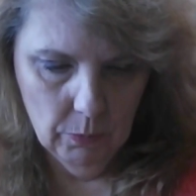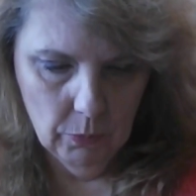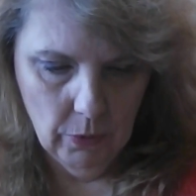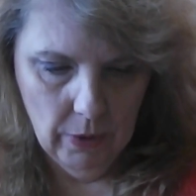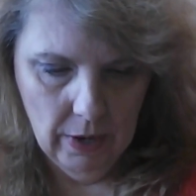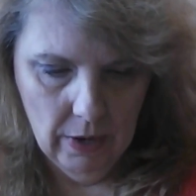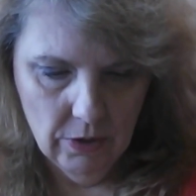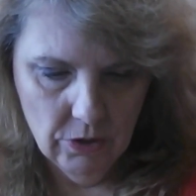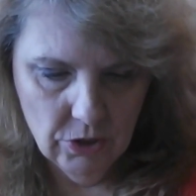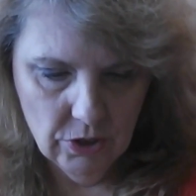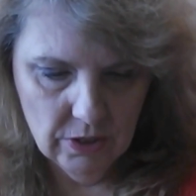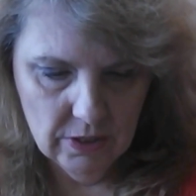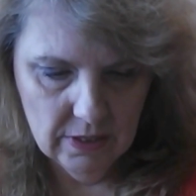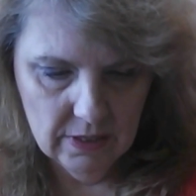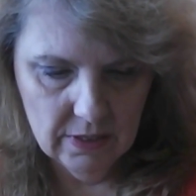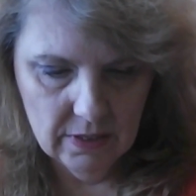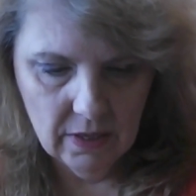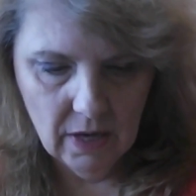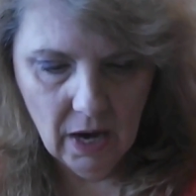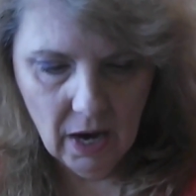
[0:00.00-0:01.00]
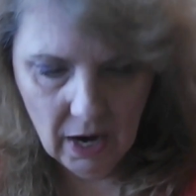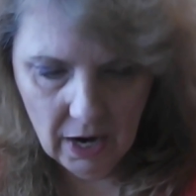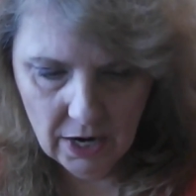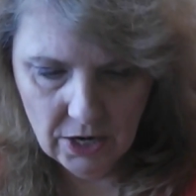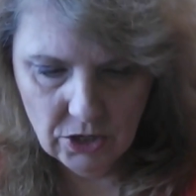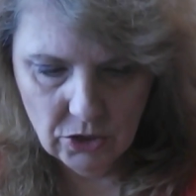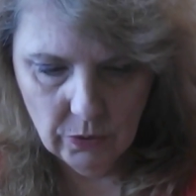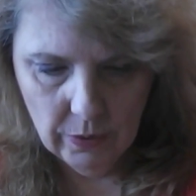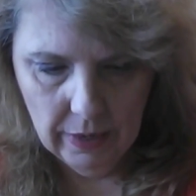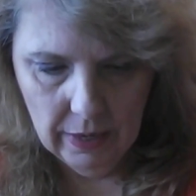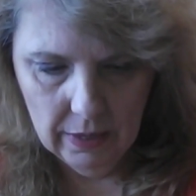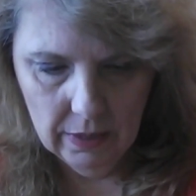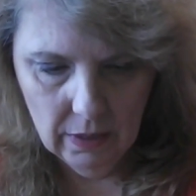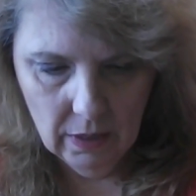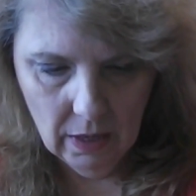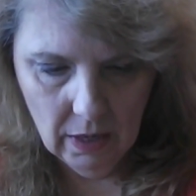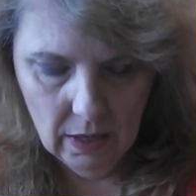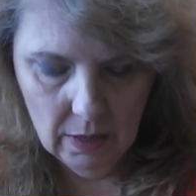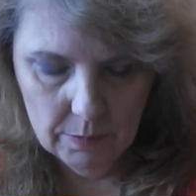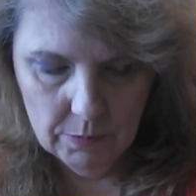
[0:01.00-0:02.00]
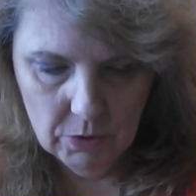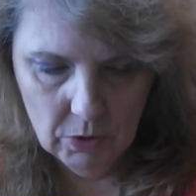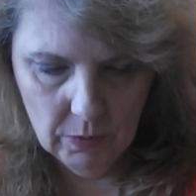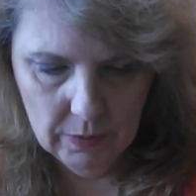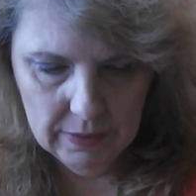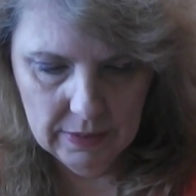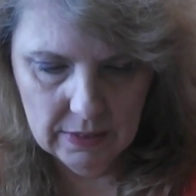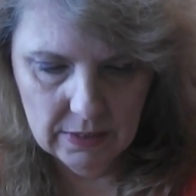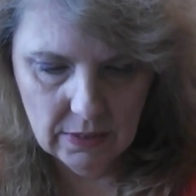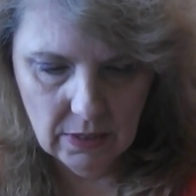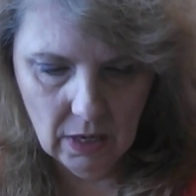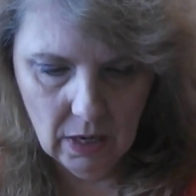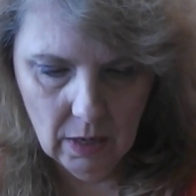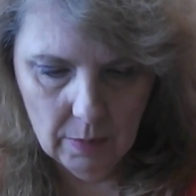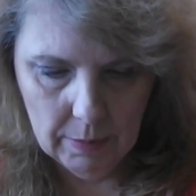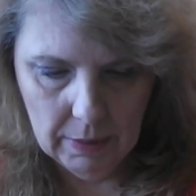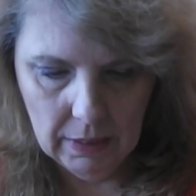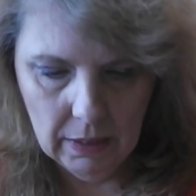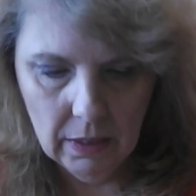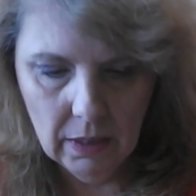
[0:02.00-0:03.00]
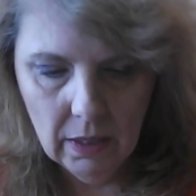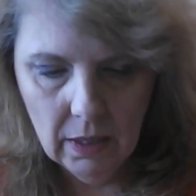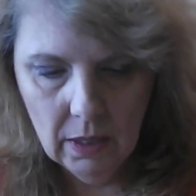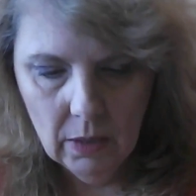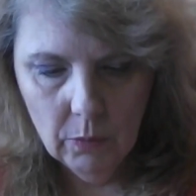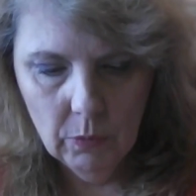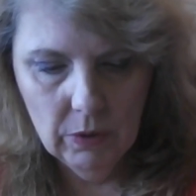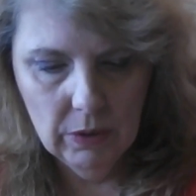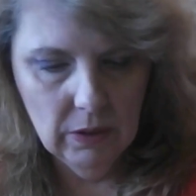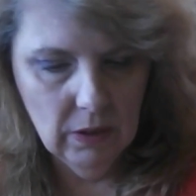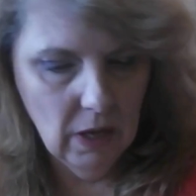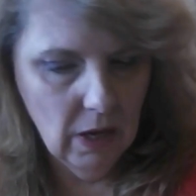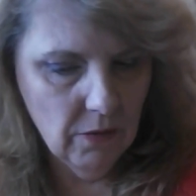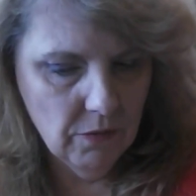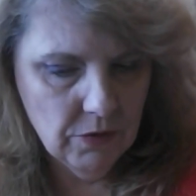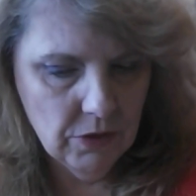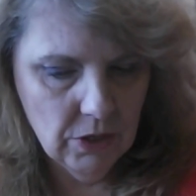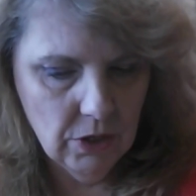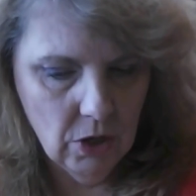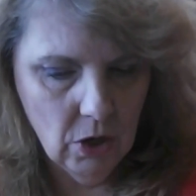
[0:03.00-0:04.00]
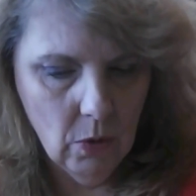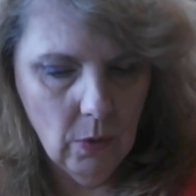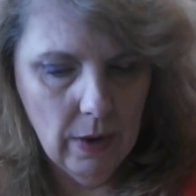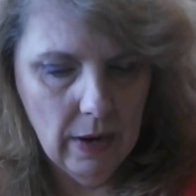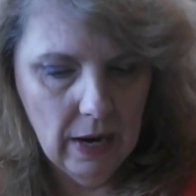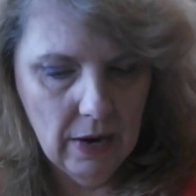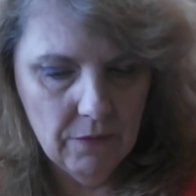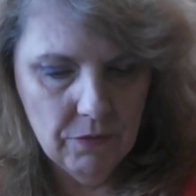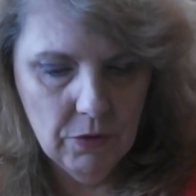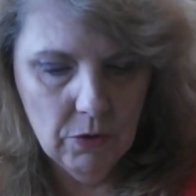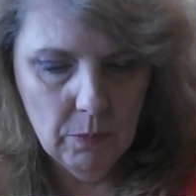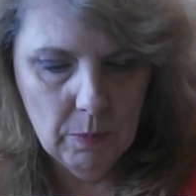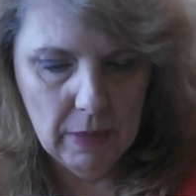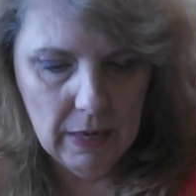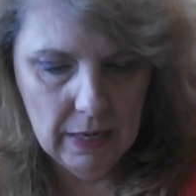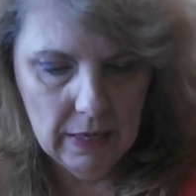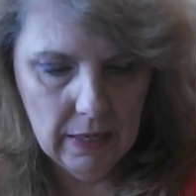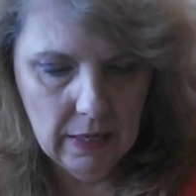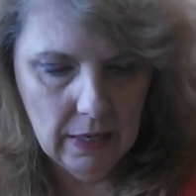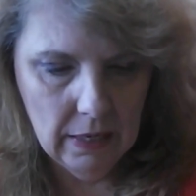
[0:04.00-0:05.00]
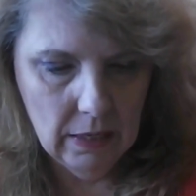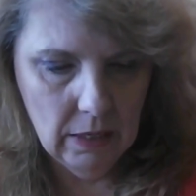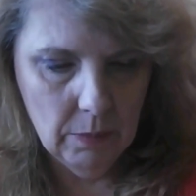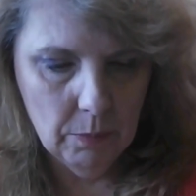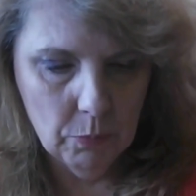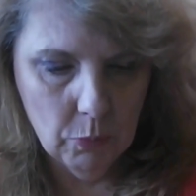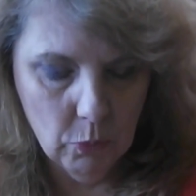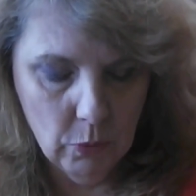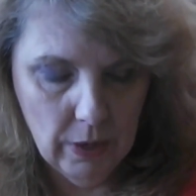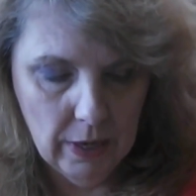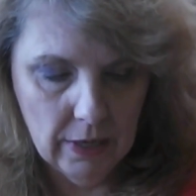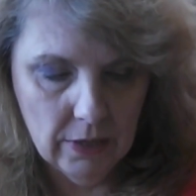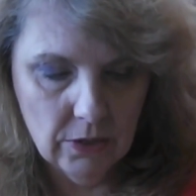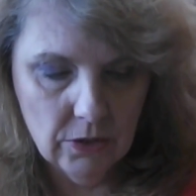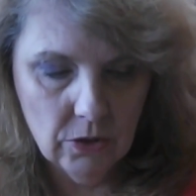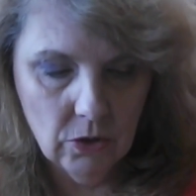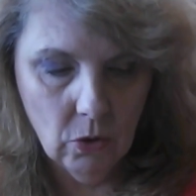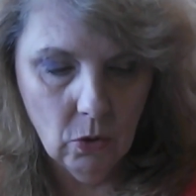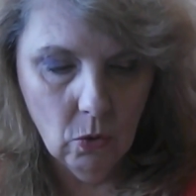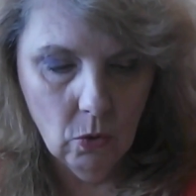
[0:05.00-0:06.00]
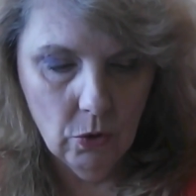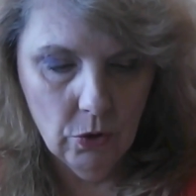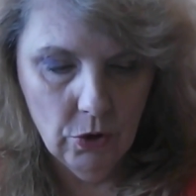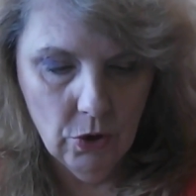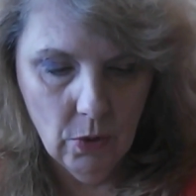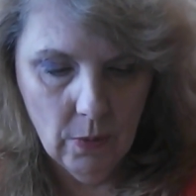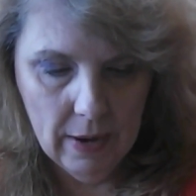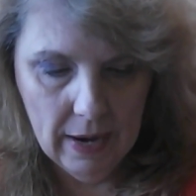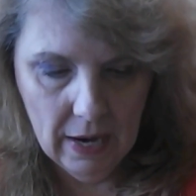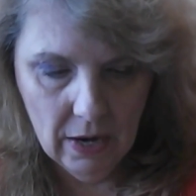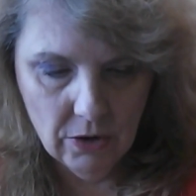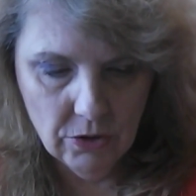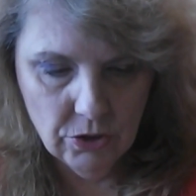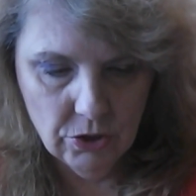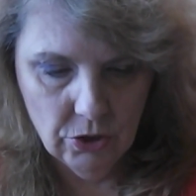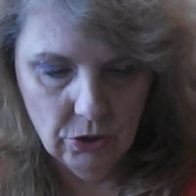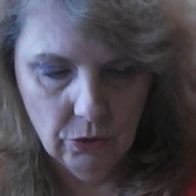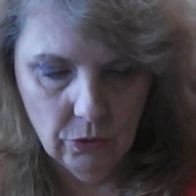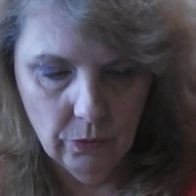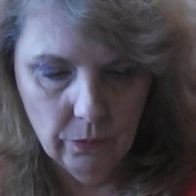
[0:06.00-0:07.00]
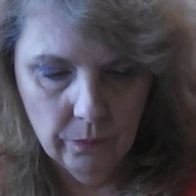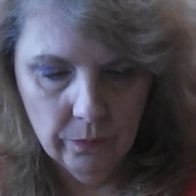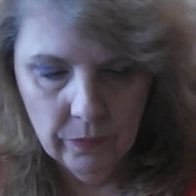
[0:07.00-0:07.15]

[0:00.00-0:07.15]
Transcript: Brown. She says, "Hi Joanne, I am new at this hobby. Would love to know, have you made any bricks or know how to?